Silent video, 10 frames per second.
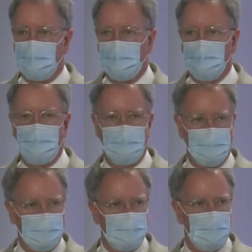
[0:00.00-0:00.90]
on the
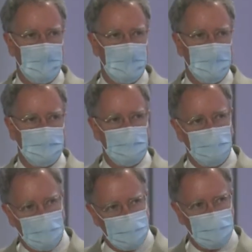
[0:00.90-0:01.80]
bins as they
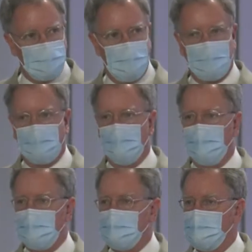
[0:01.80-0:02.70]
process back to the
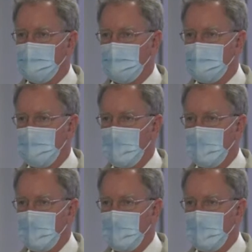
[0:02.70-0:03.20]
passengers.